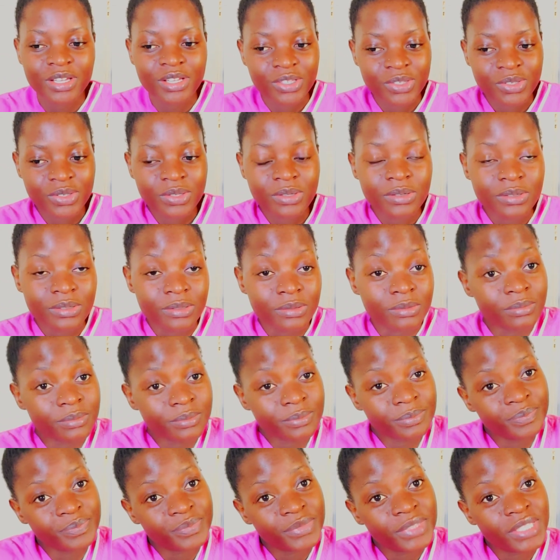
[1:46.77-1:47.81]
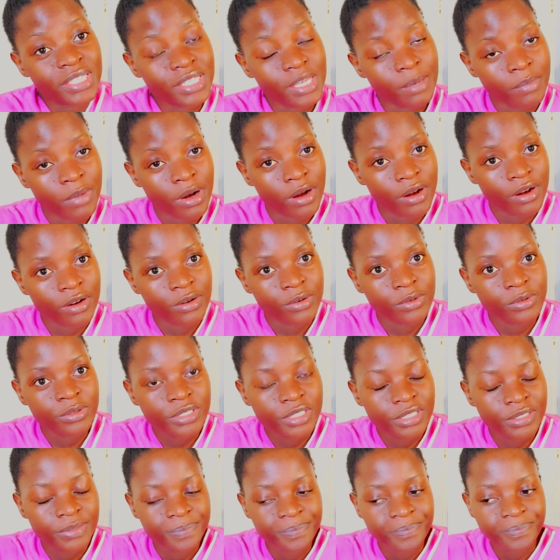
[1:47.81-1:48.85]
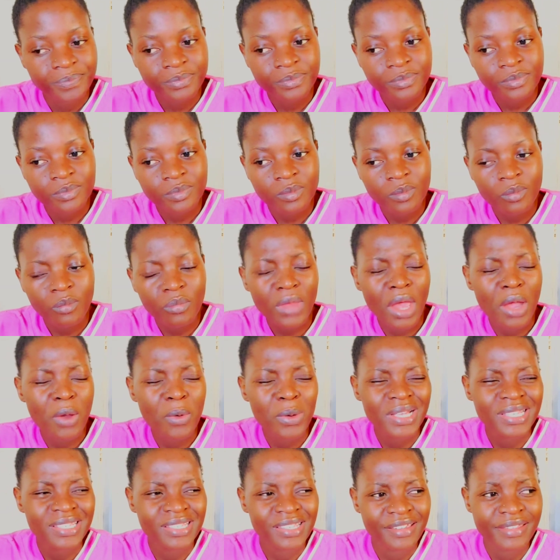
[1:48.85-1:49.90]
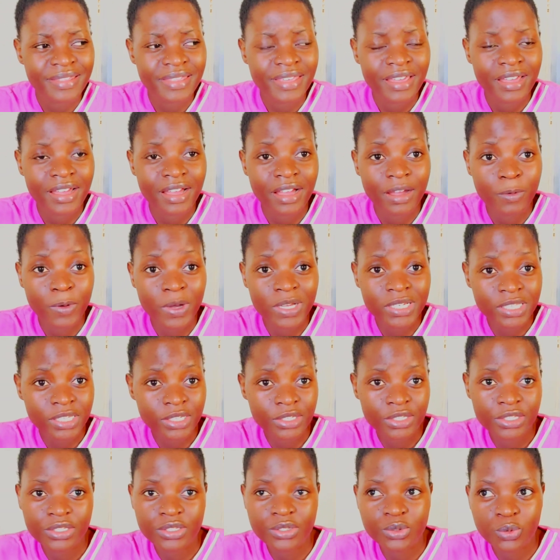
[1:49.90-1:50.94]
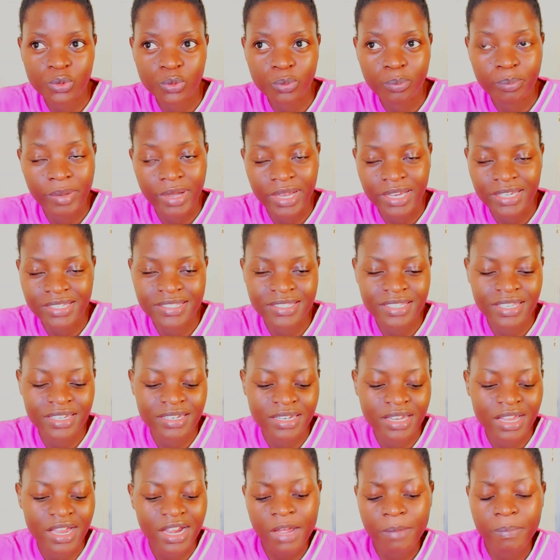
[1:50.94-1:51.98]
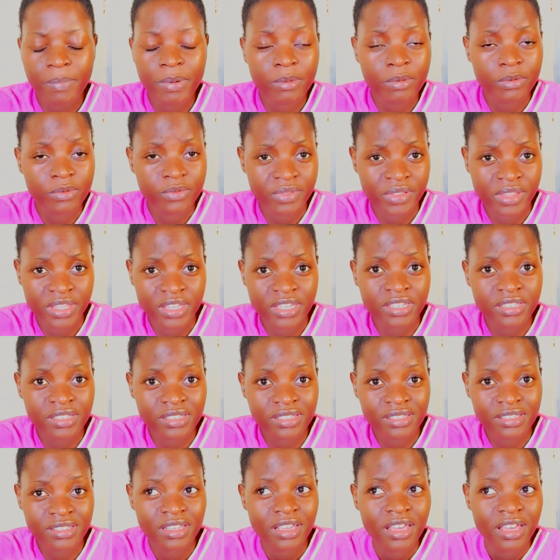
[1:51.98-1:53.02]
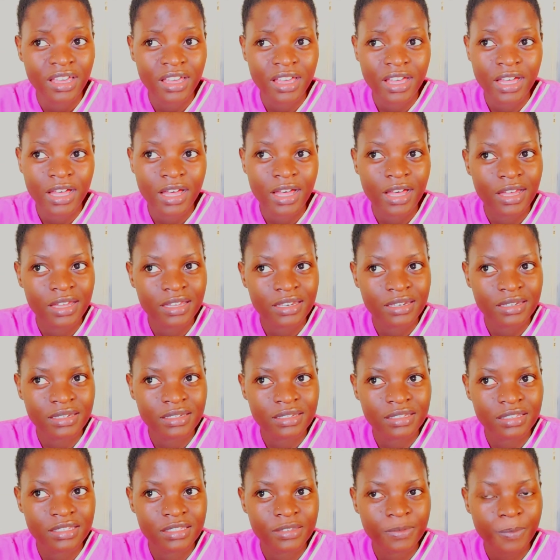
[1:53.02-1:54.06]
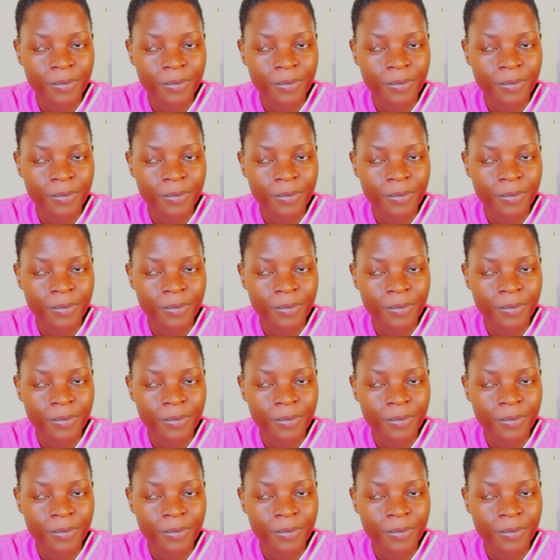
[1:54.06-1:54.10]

So this time around, I was there. I wanted to buy a couple of things, and